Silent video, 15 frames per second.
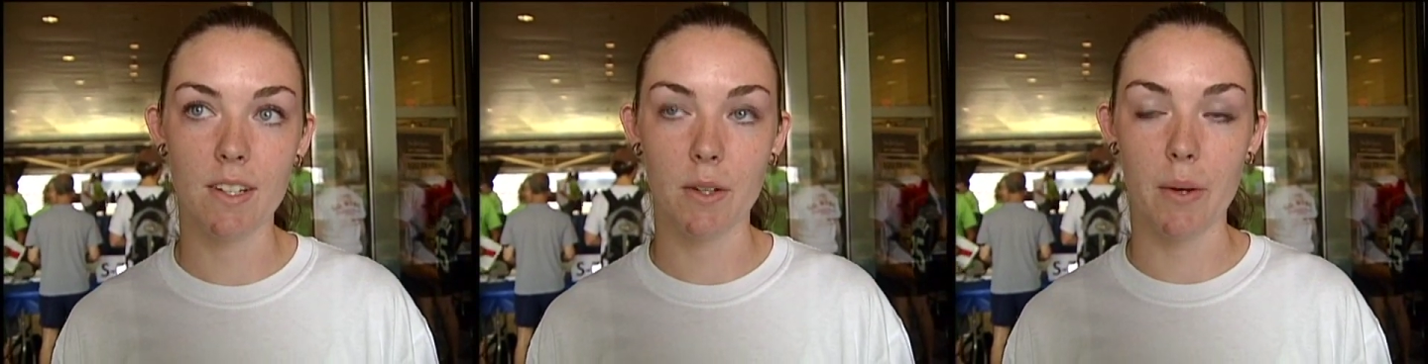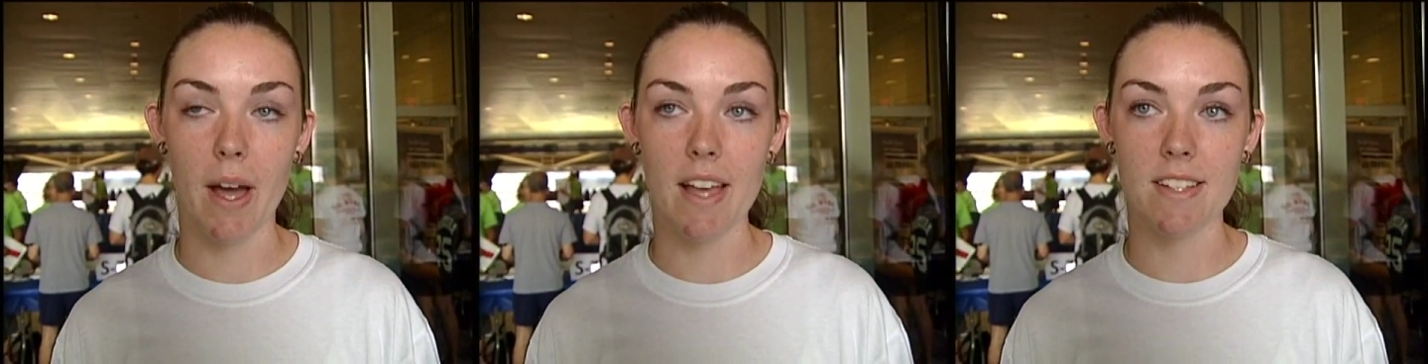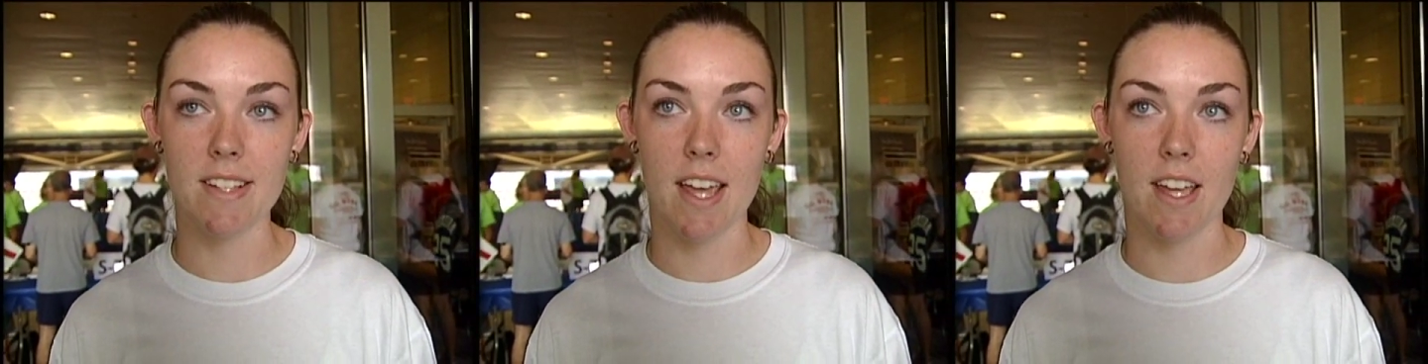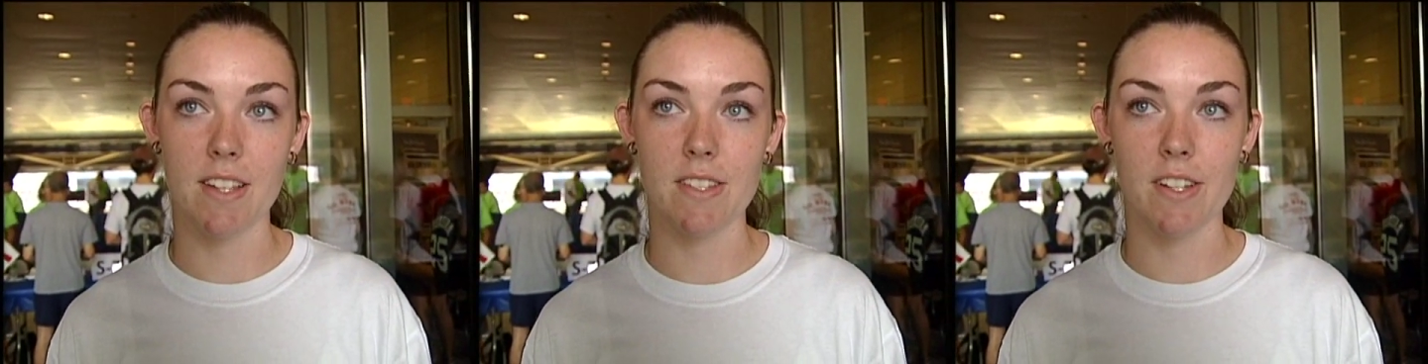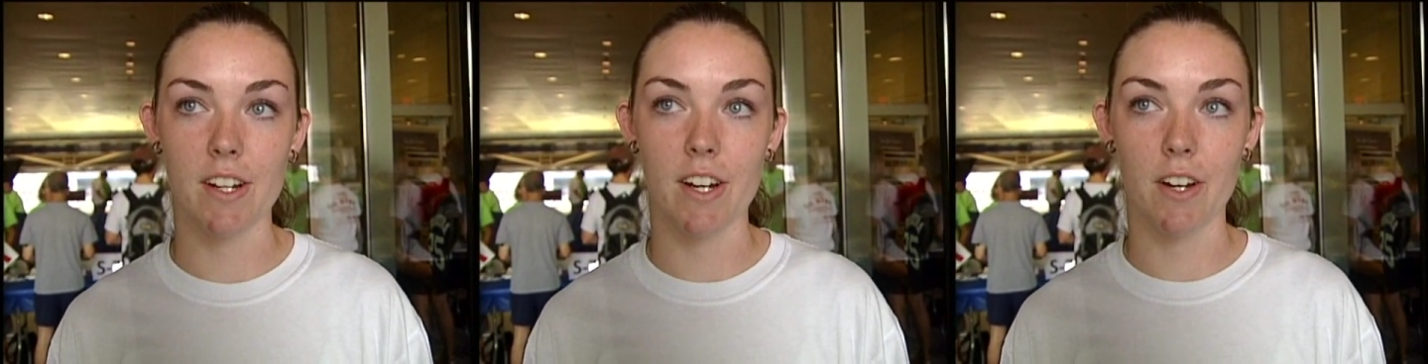who has
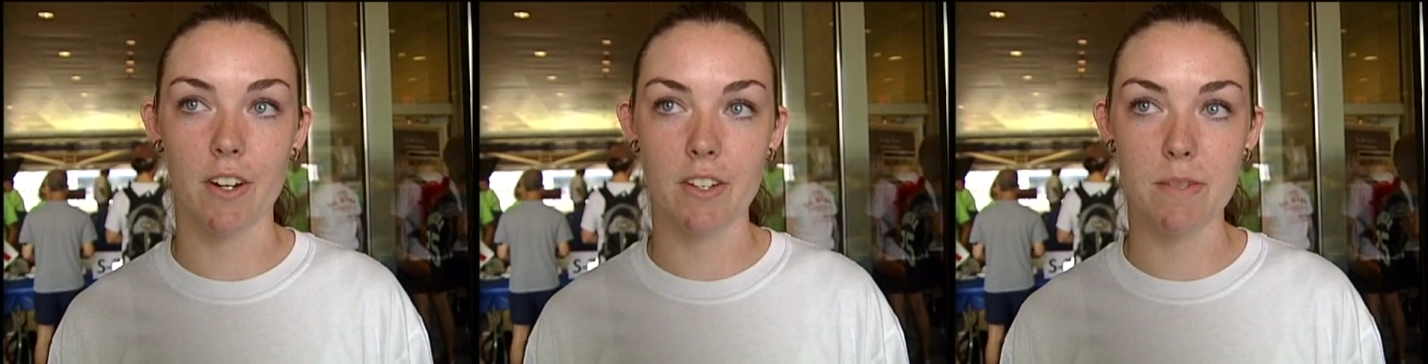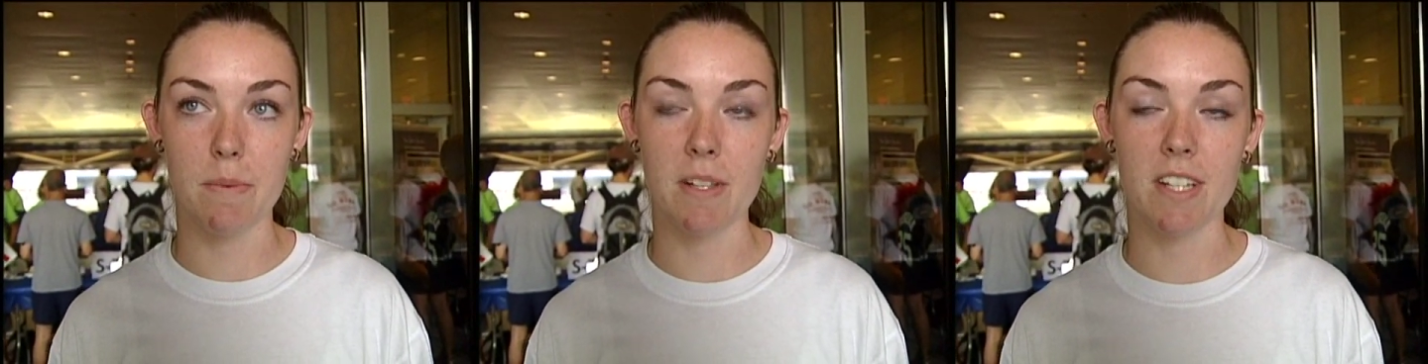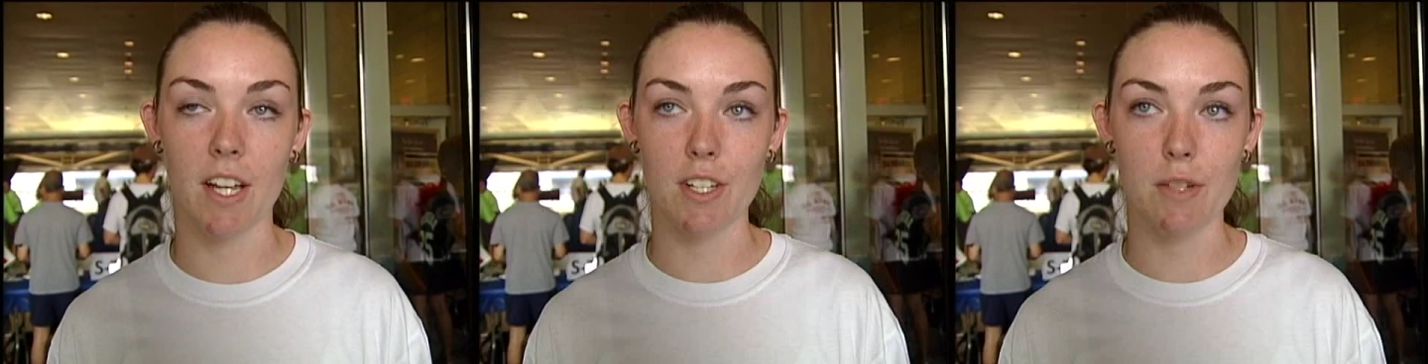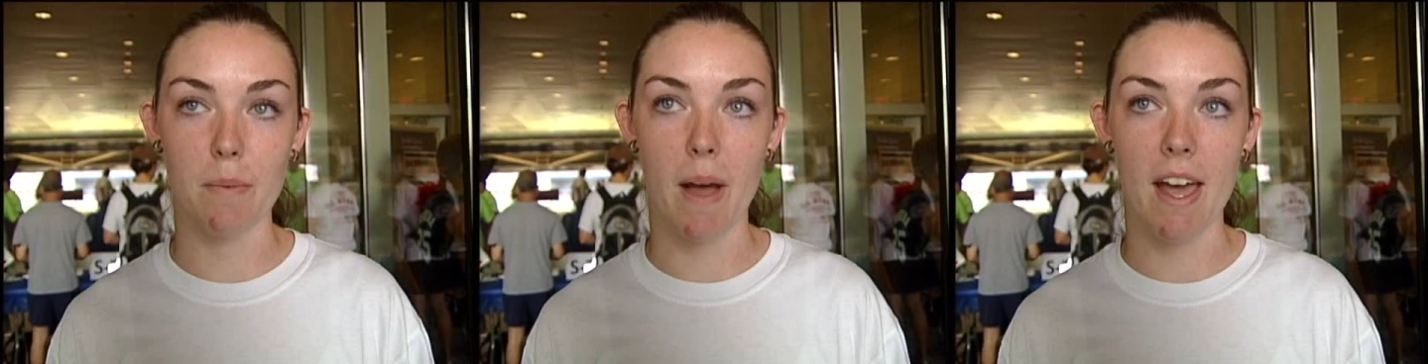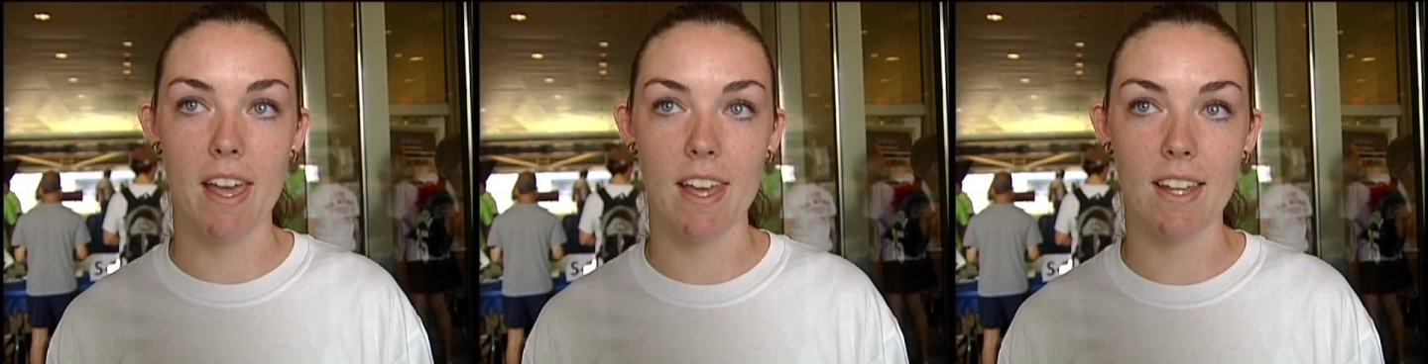cancer or has been touched
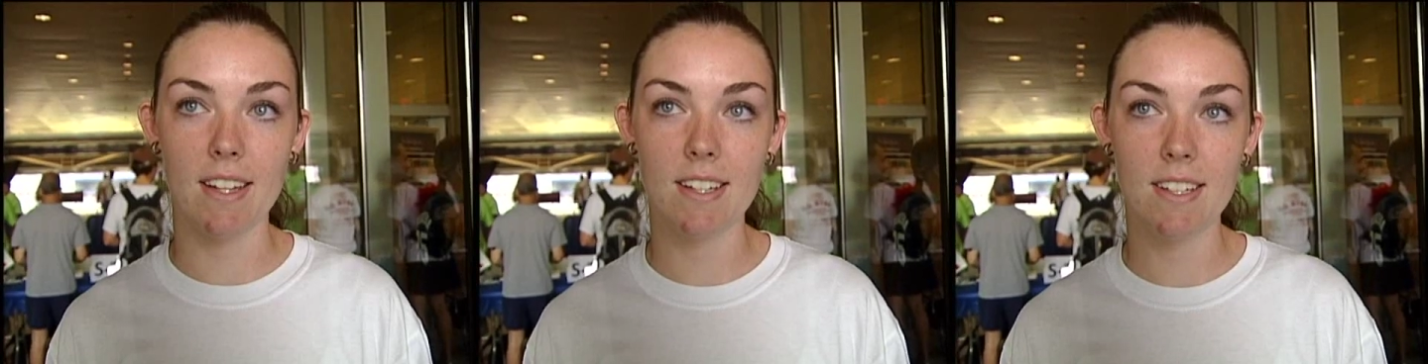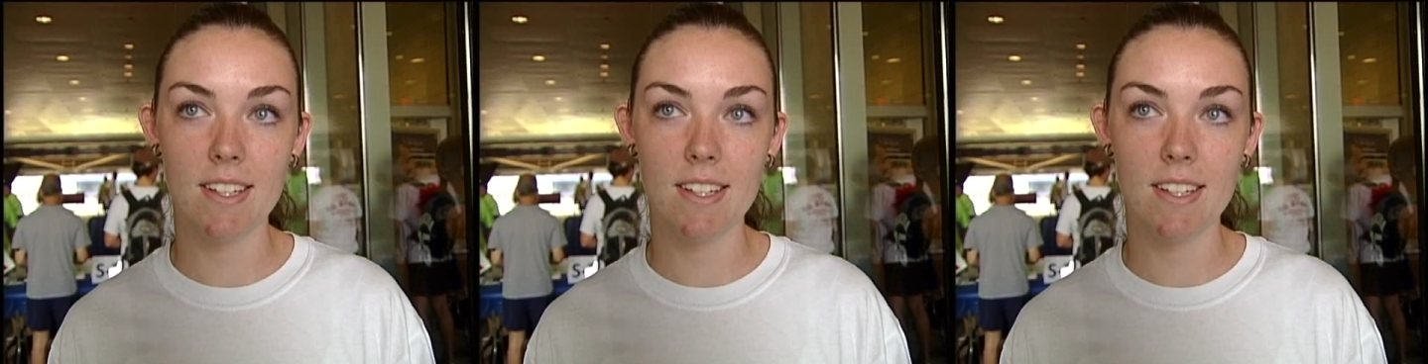by it.